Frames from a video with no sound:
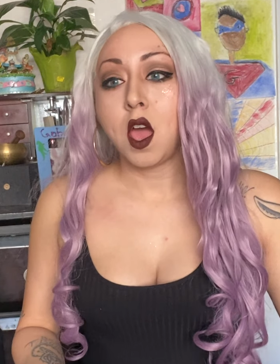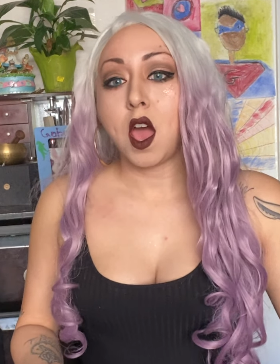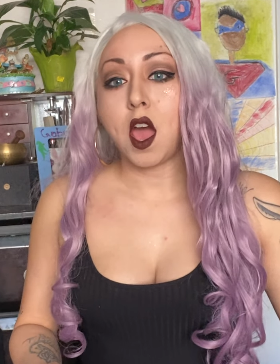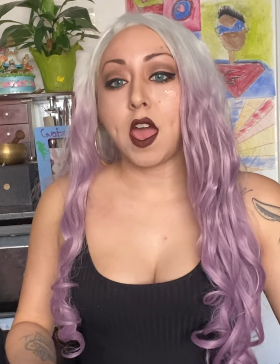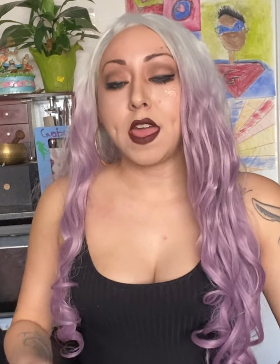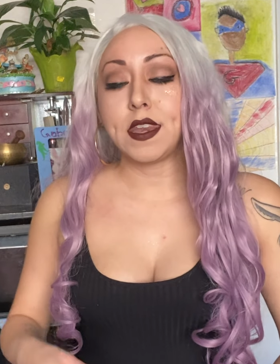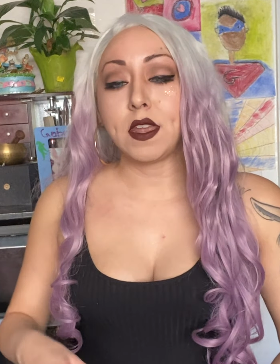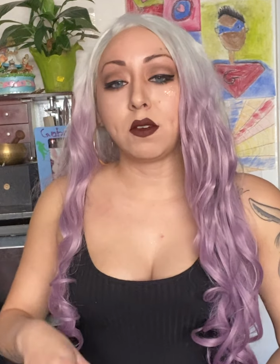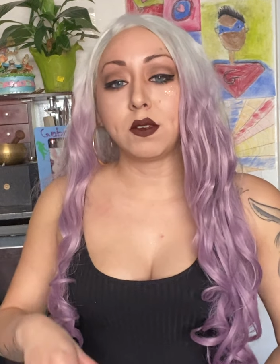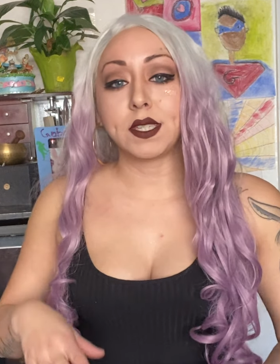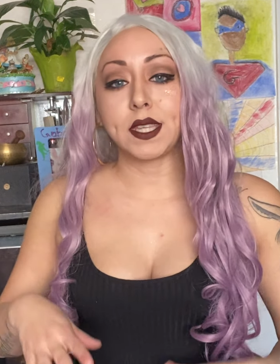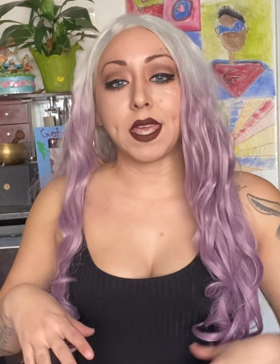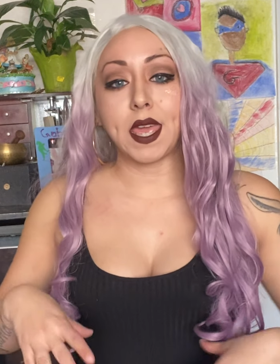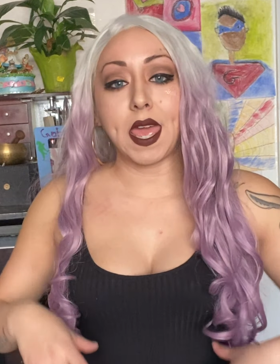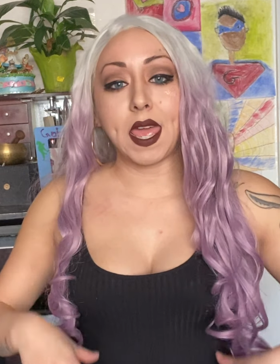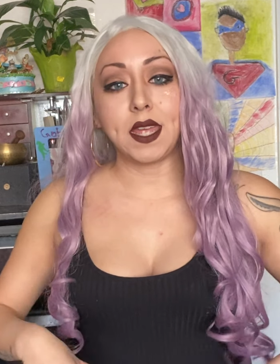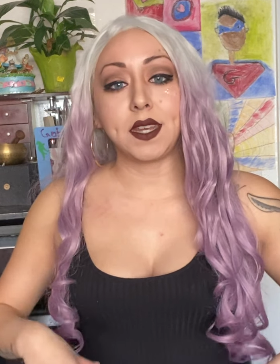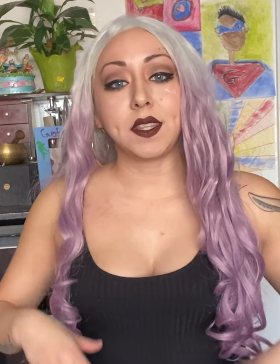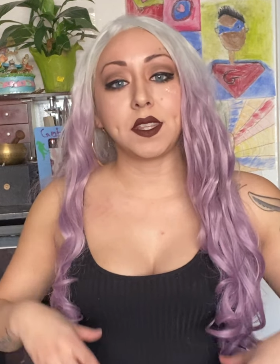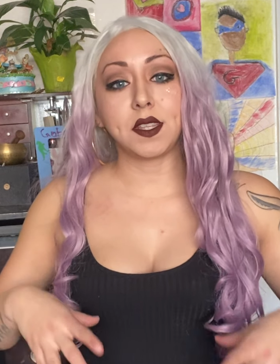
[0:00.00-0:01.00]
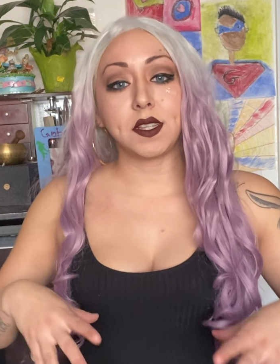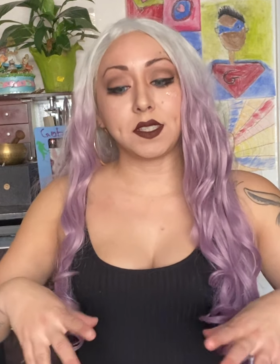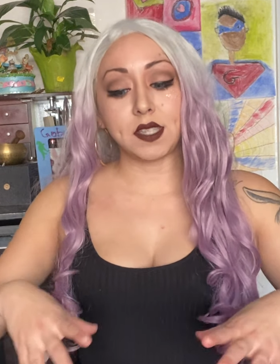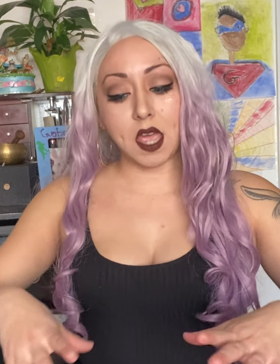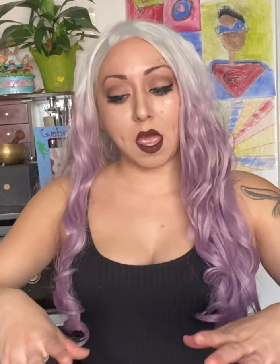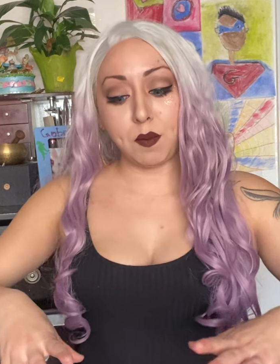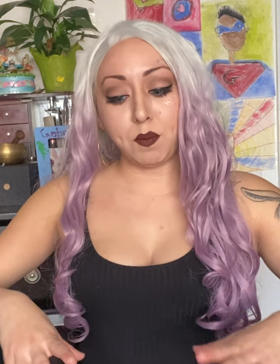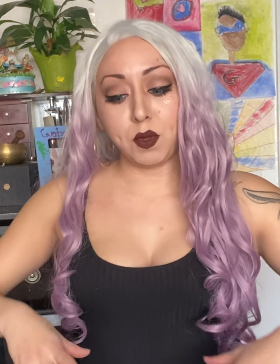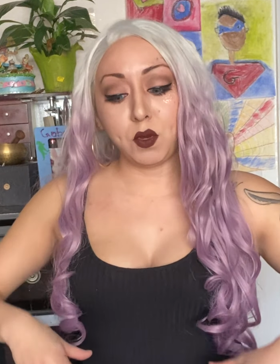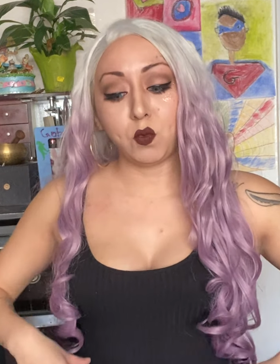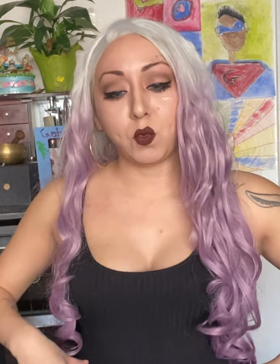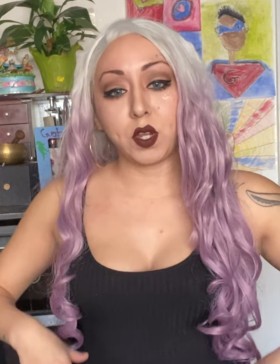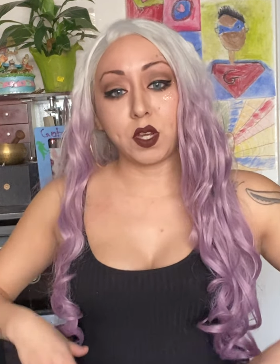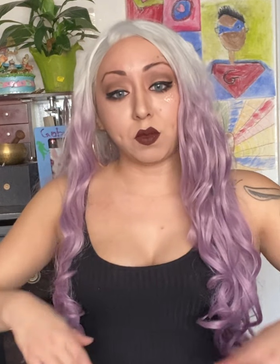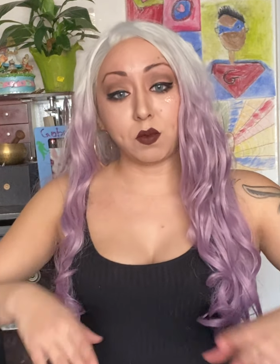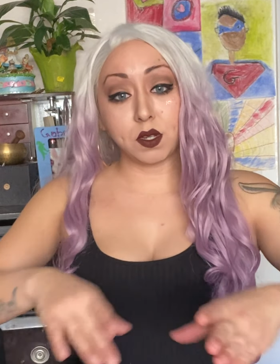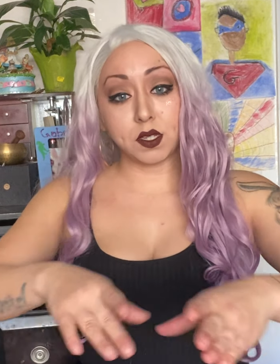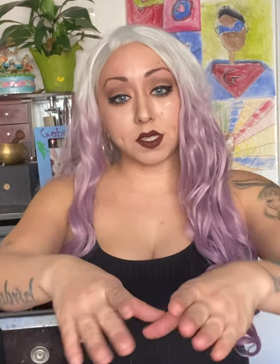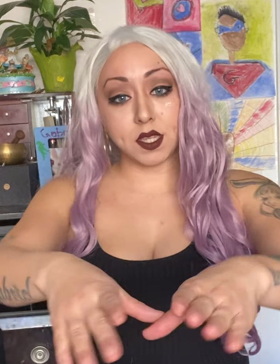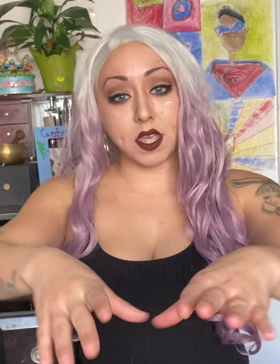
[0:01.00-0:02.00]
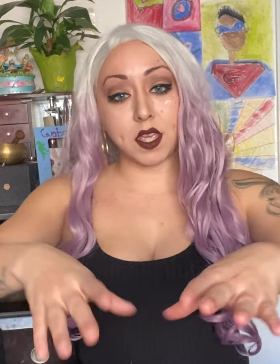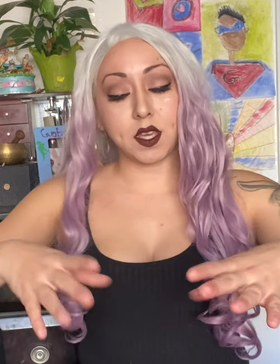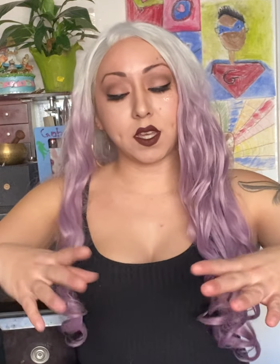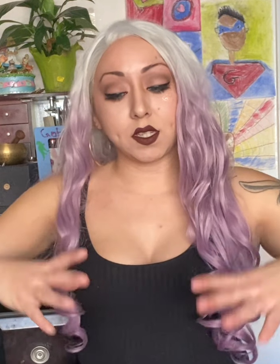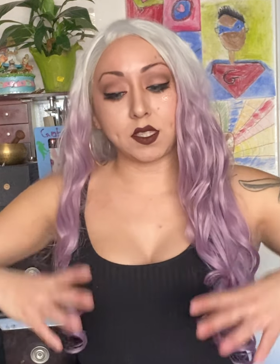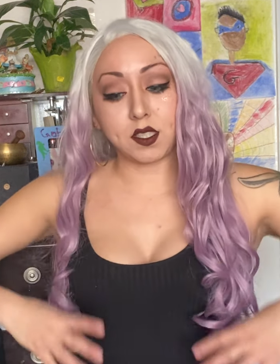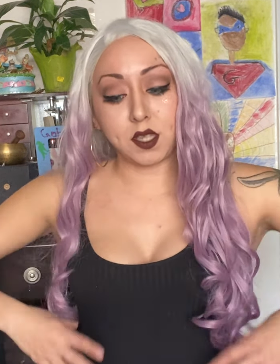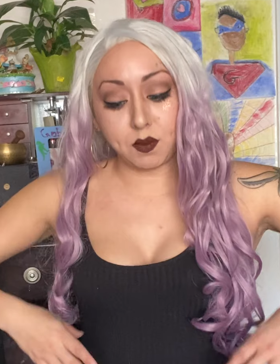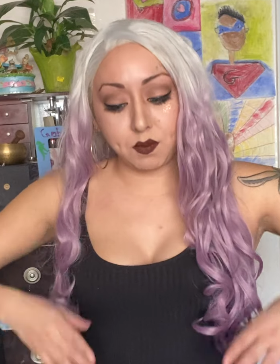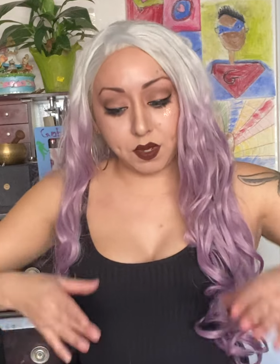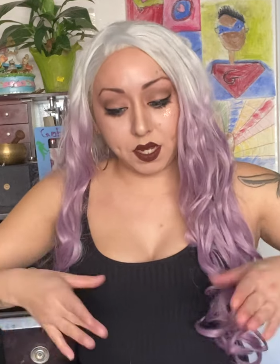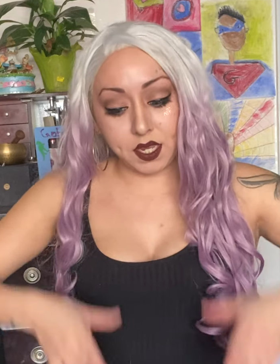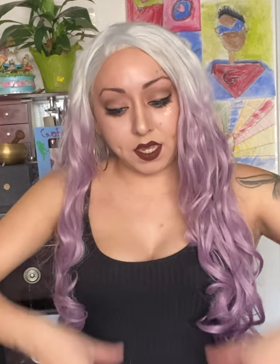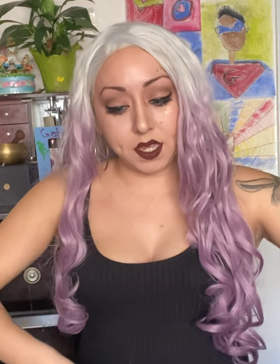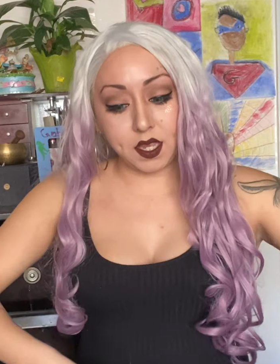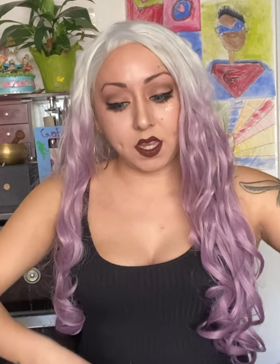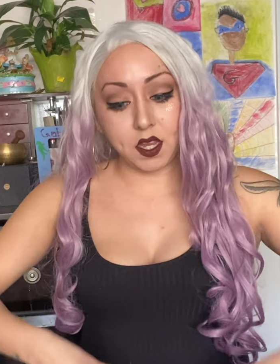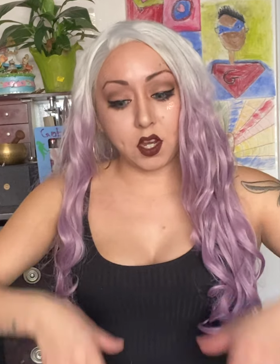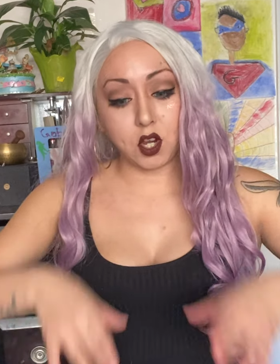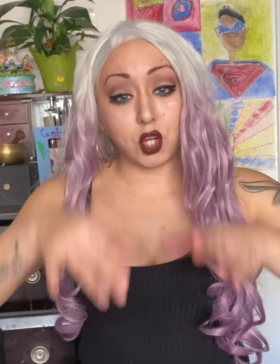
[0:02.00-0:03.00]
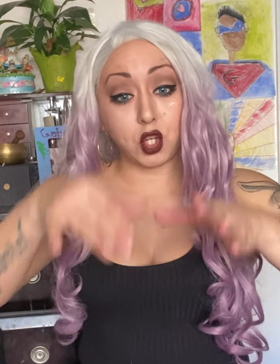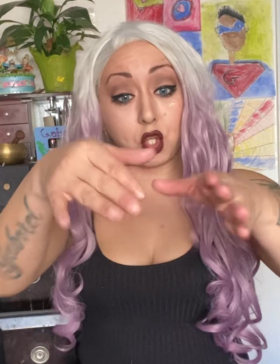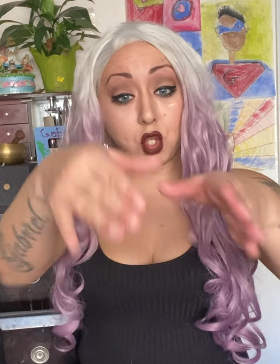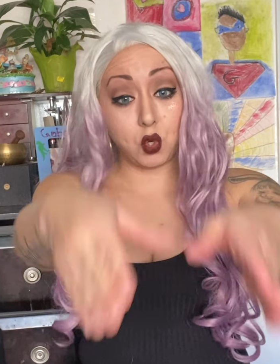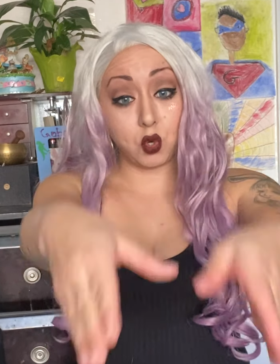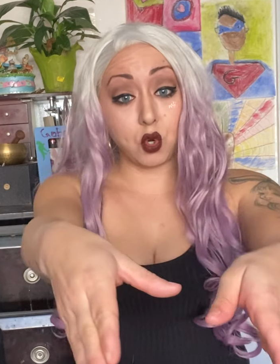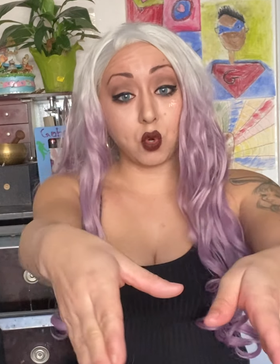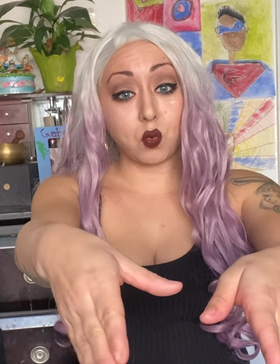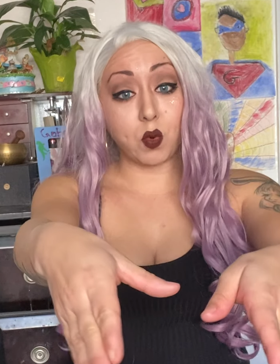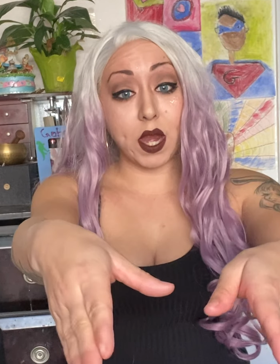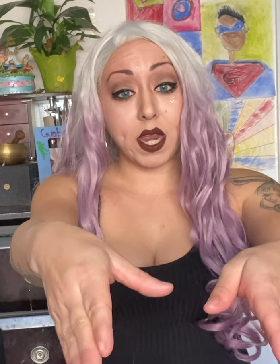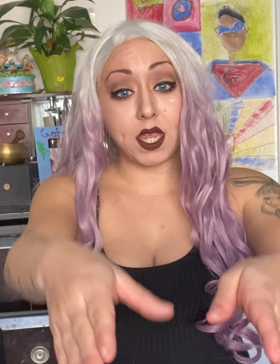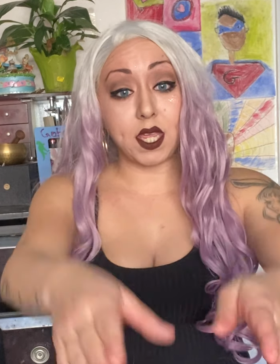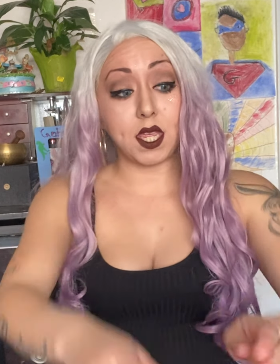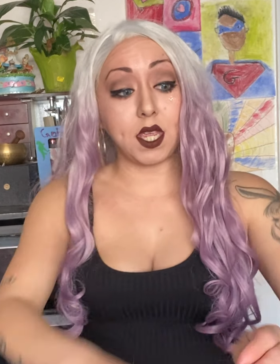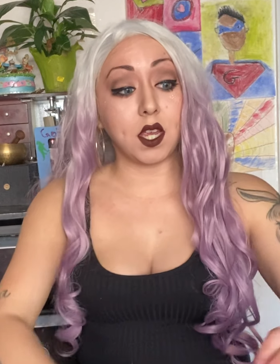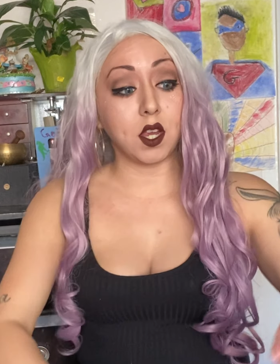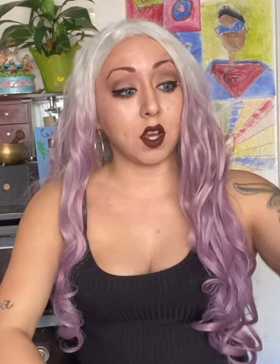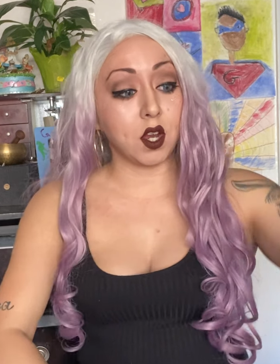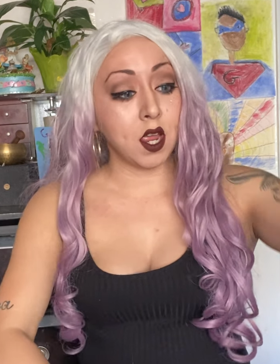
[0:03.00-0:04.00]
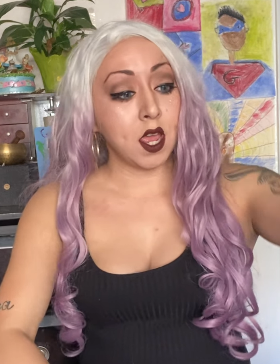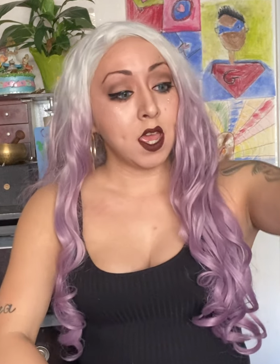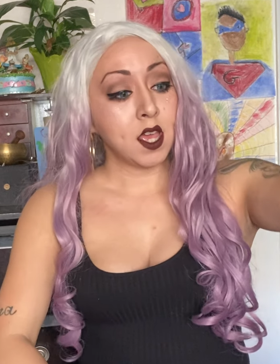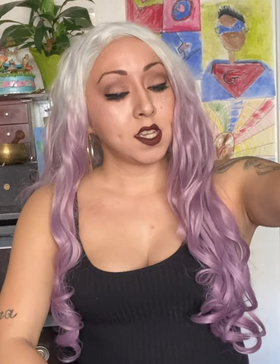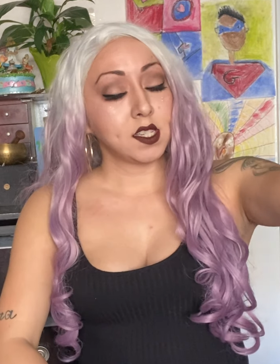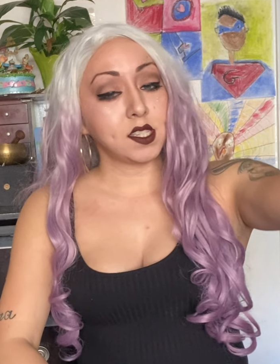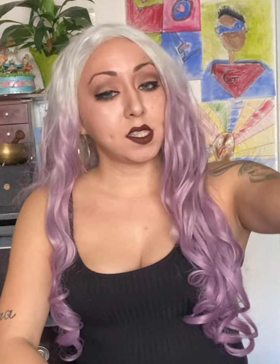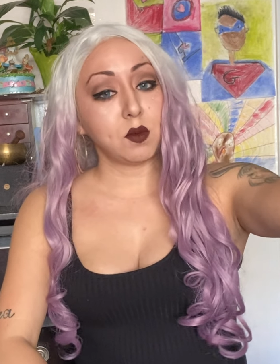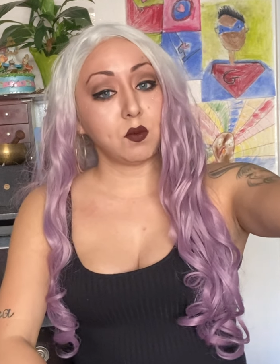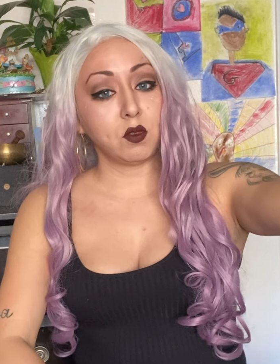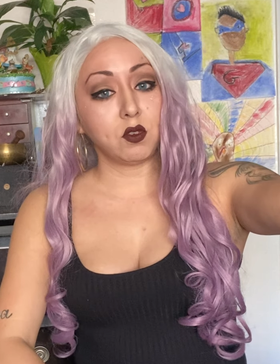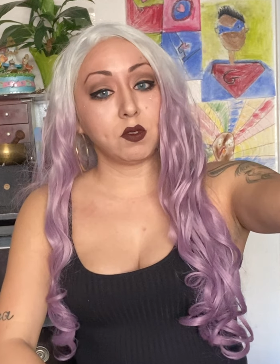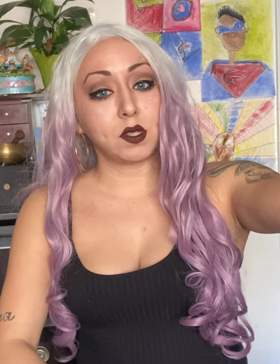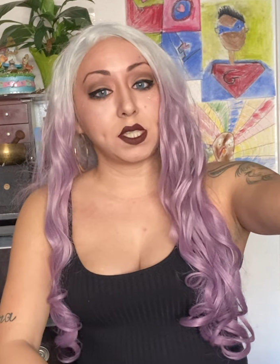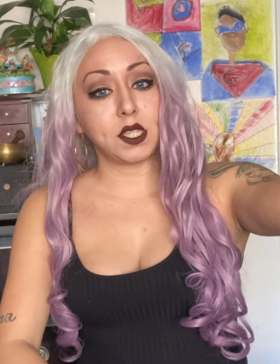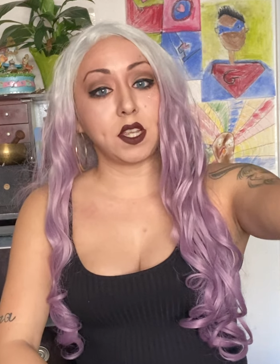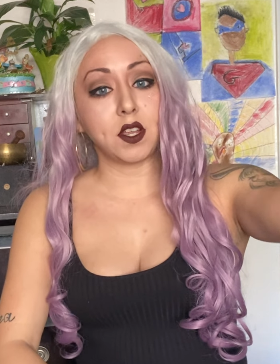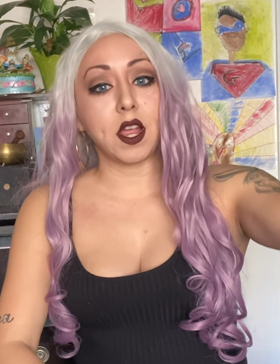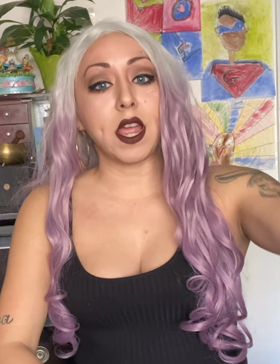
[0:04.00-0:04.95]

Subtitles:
And I was like, hey, did this happen when it was like somebody here, you were right here, someone was here?